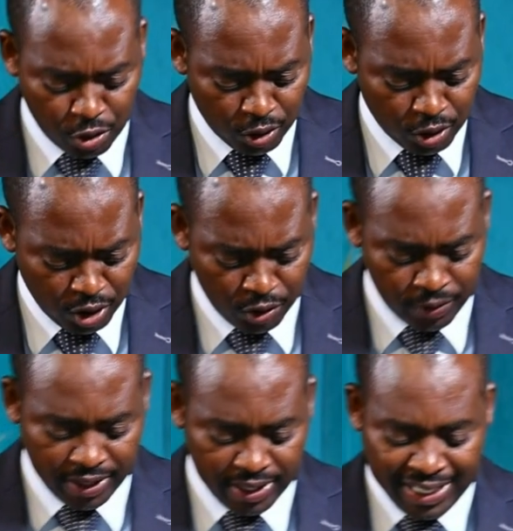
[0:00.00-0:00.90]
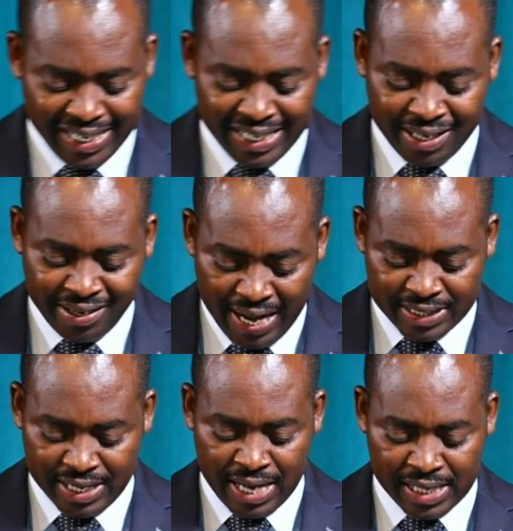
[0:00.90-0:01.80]
O Lord, and
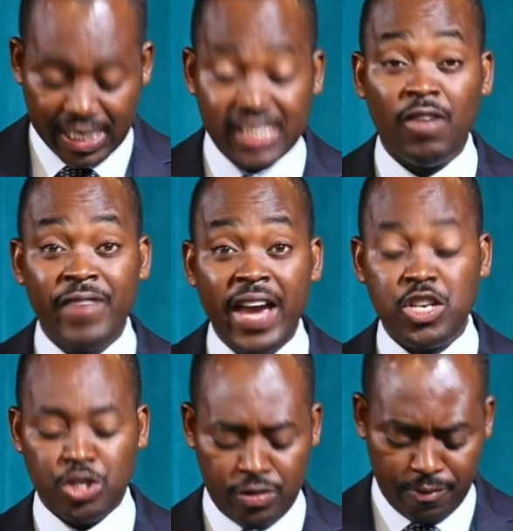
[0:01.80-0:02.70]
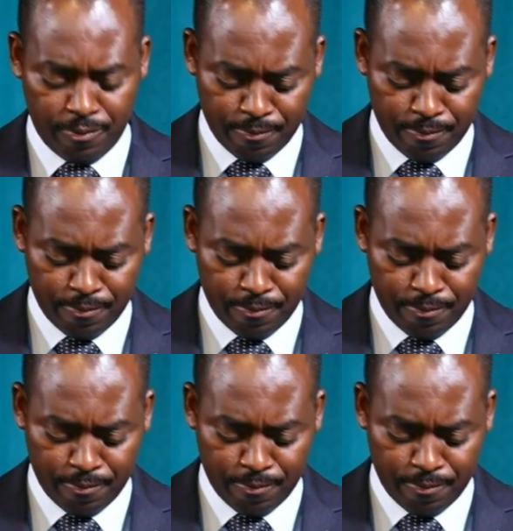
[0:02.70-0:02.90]
grant us thy salvation.